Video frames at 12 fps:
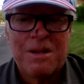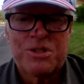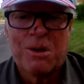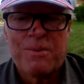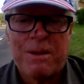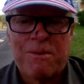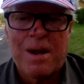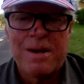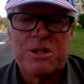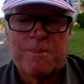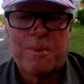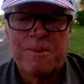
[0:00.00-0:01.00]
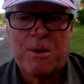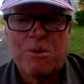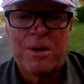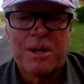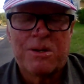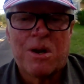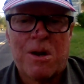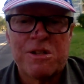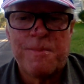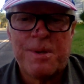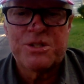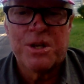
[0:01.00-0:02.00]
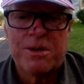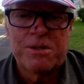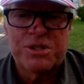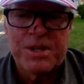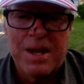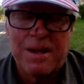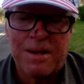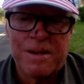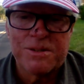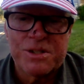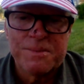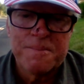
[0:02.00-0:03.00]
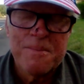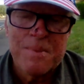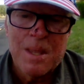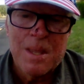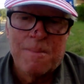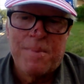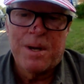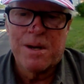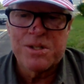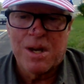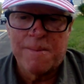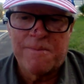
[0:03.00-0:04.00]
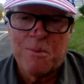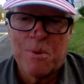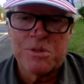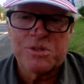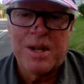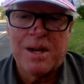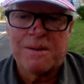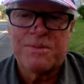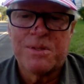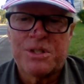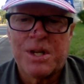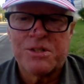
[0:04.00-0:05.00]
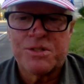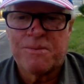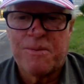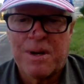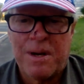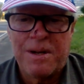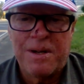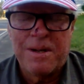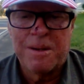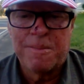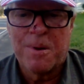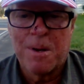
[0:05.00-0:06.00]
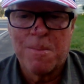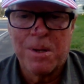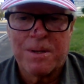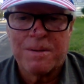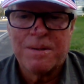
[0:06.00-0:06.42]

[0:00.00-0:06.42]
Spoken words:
So they'd like to provoke and cause misunderstanding because I'm forced to have to testify in public